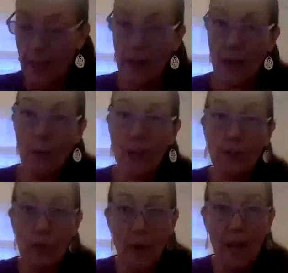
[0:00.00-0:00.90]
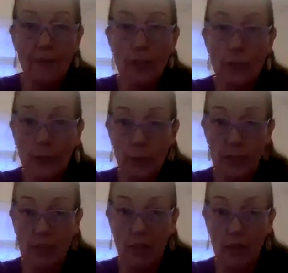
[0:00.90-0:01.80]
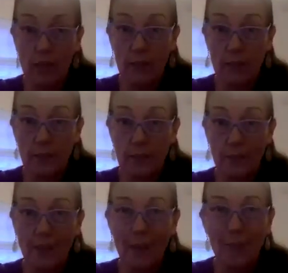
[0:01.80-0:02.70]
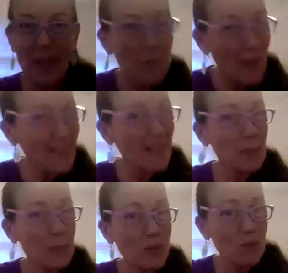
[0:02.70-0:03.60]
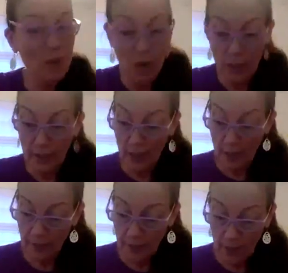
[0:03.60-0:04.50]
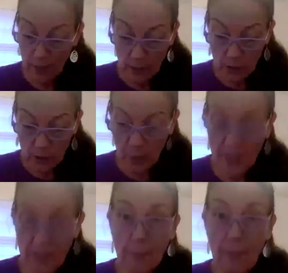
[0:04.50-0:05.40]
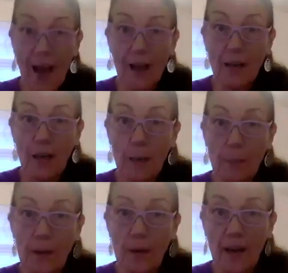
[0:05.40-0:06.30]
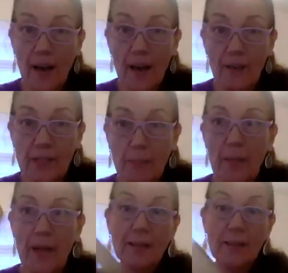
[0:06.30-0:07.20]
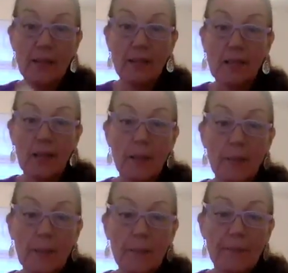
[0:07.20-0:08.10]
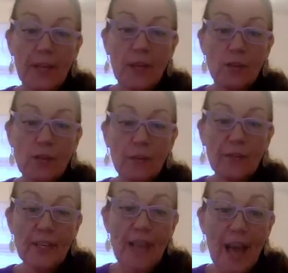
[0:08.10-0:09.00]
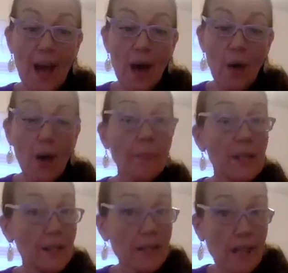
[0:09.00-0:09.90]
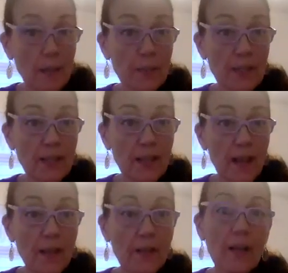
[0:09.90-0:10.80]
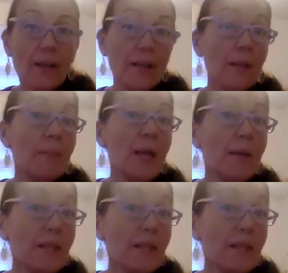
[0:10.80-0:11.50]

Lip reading: Now, I do have a glue stick, but it might not be strong enough. So as a backup, I have some masking tape. So for now, I'm going to tape it together, and then maybe